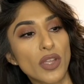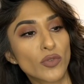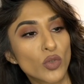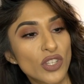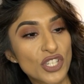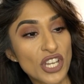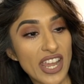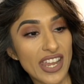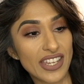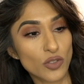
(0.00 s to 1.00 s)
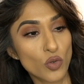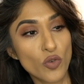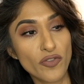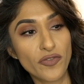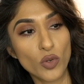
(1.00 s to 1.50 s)
with all the shades,
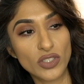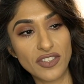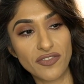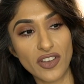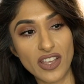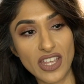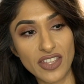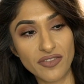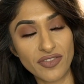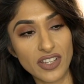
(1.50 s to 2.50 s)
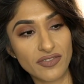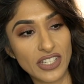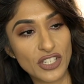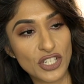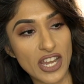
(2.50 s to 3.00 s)
all 45
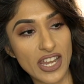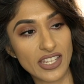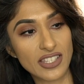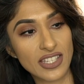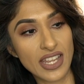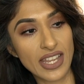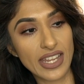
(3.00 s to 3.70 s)
lovely shades